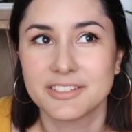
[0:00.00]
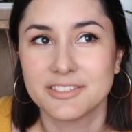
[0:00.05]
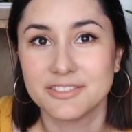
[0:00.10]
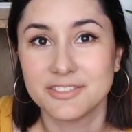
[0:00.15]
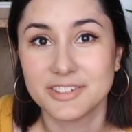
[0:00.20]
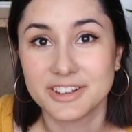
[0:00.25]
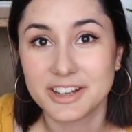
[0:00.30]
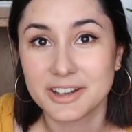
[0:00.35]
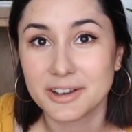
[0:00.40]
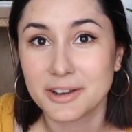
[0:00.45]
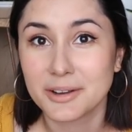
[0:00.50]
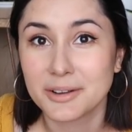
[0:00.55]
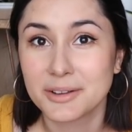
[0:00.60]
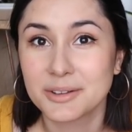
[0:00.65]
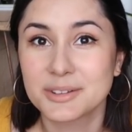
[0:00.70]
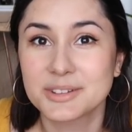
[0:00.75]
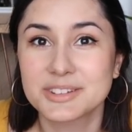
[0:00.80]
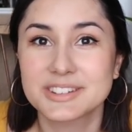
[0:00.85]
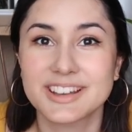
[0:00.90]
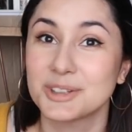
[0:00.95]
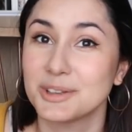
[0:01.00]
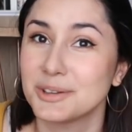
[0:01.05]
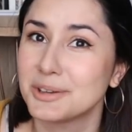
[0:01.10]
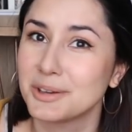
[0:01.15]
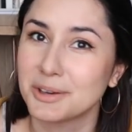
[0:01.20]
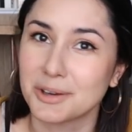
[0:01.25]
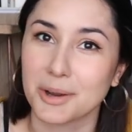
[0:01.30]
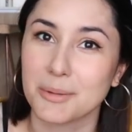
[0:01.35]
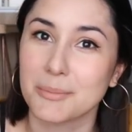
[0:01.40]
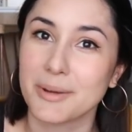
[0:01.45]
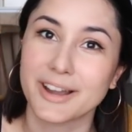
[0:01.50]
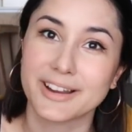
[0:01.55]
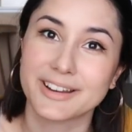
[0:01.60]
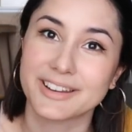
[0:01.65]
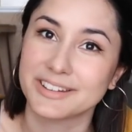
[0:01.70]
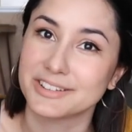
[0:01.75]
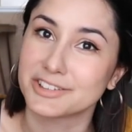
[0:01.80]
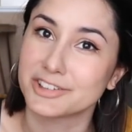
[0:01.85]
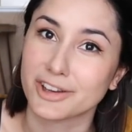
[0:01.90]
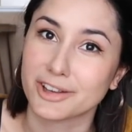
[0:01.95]
videos, so you can go back
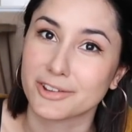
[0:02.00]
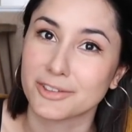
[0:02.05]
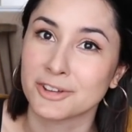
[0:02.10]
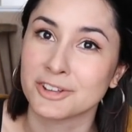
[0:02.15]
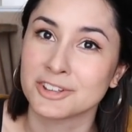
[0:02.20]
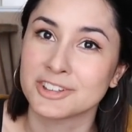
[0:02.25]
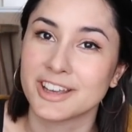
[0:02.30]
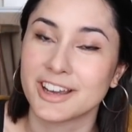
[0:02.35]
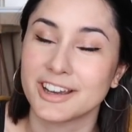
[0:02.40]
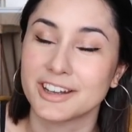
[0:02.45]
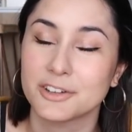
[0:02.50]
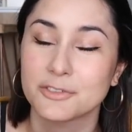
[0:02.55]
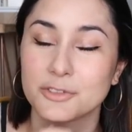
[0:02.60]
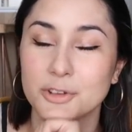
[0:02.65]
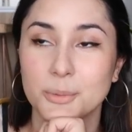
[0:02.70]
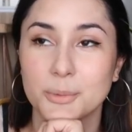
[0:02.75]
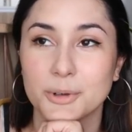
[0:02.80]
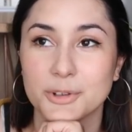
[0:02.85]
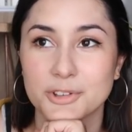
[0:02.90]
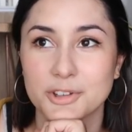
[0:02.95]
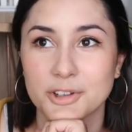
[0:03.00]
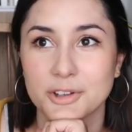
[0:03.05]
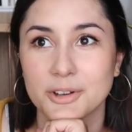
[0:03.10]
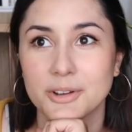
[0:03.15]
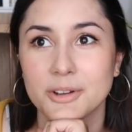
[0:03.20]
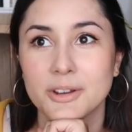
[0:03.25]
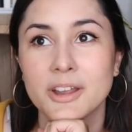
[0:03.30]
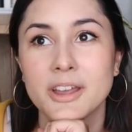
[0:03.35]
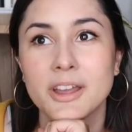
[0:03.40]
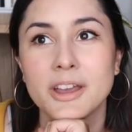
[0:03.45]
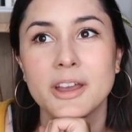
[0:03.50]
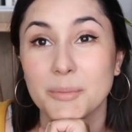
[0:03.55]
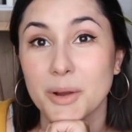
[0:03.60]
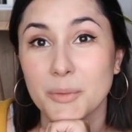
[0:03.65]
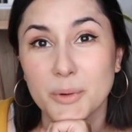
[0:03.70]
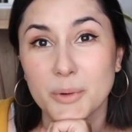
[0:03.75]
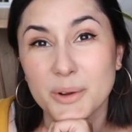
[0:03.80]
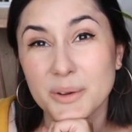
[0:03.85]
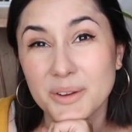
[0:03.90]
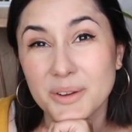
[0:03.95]
and check those out if you want to. I
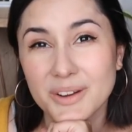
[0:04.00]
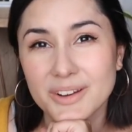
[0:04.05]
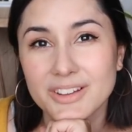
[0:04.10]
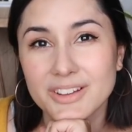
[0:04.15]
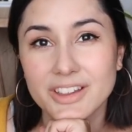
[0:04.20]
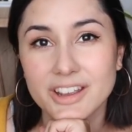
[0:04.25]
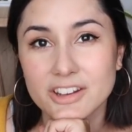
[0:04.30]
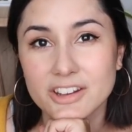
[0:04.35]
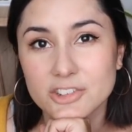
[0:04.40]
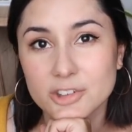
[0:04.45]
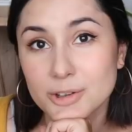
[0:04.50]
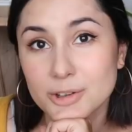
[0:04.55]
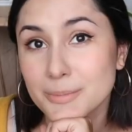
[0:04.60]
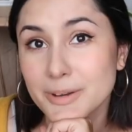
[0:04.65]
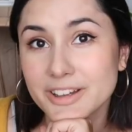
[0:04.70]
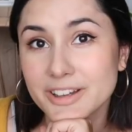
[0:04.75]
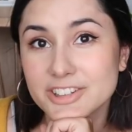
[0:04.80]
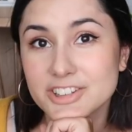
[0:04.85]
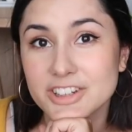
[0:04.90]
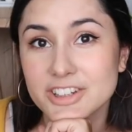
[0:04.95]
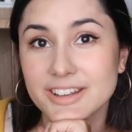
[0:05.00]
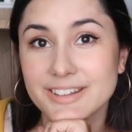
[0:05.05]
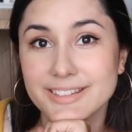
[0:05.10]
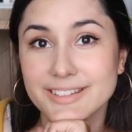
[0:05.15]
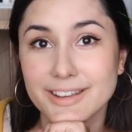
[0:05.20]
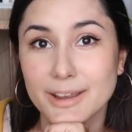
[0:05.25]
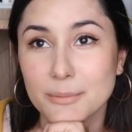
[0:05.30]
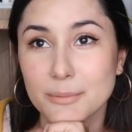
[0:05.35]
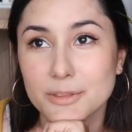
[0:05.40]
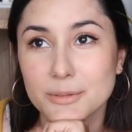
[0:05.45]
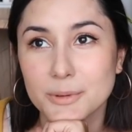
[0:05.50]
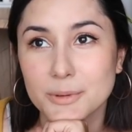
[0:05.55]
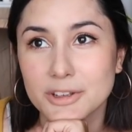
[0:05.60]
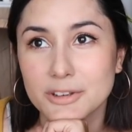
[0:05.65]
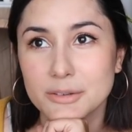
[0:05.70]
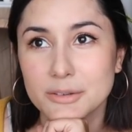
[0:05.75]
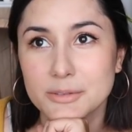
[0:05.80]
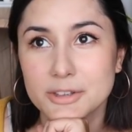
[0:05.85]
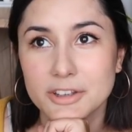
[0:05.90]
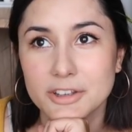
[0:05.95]
won't go like too much in depth
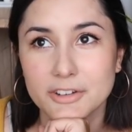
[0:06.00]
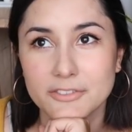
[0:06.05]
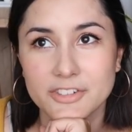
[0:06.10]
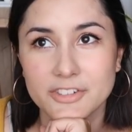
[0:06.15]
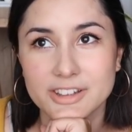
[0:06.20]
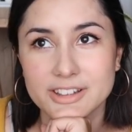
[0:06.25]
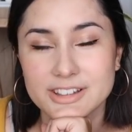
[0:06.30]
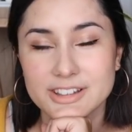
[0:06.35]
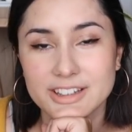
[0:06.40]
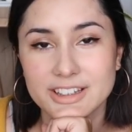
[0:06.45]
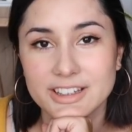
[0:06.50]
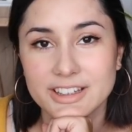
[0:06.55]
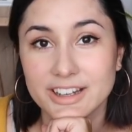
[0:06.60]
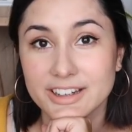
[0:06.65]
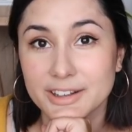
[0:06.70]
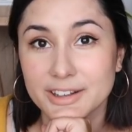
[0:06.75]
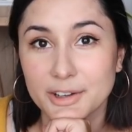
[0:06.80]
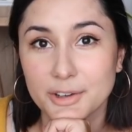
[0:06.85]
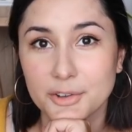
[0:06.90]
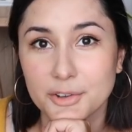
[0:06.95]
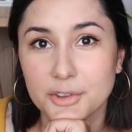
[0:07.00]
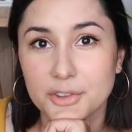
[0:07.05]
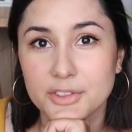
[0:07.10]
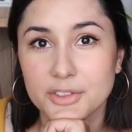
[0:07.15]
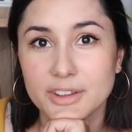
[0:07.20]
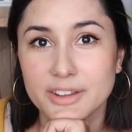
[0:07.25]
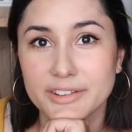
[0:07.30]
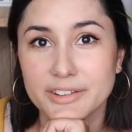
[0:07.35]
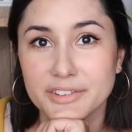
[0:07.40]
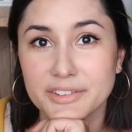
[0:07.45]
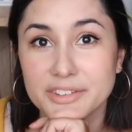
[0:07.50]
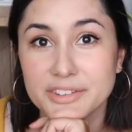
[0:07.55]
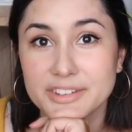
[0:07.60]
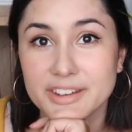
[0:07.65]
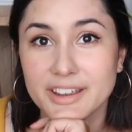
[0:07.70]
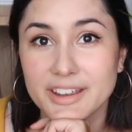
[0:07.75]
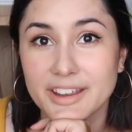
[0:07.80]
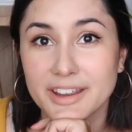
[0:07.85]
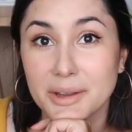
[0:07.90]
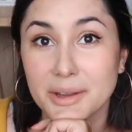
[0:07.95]
because obviously gut health is
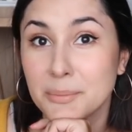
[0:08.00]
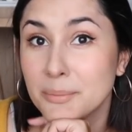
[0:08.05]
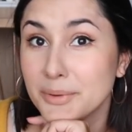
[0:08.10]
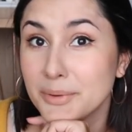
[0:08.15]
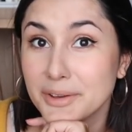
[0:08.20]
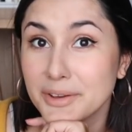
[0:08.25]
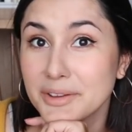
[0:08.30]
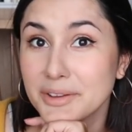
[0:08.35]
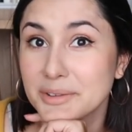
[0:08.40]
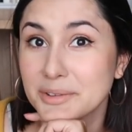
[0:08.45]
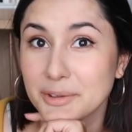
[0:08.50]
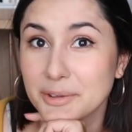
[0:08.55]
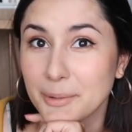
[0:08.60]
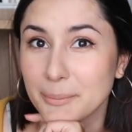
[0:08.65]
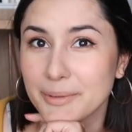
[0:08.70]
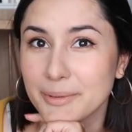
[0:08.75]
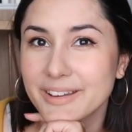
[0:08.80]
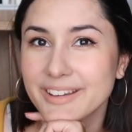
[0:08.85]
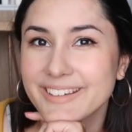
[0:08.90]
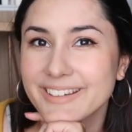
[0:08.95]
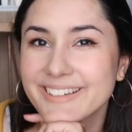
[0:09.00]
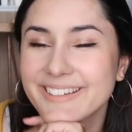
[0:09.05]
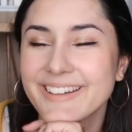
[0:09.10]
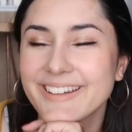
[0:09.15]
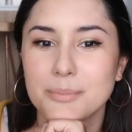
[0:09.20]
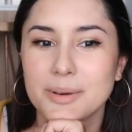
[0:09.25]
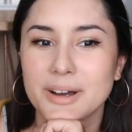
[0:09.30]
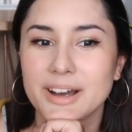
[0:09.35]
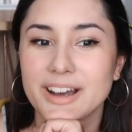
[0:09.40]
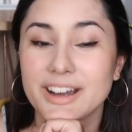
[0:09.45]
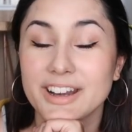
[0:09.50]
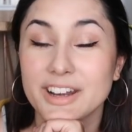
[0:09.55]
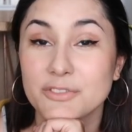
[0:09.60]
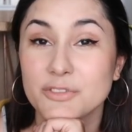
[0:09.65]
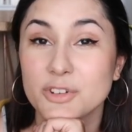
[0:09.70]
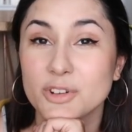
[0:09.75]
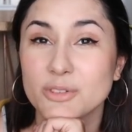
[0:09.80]
a big topic, but if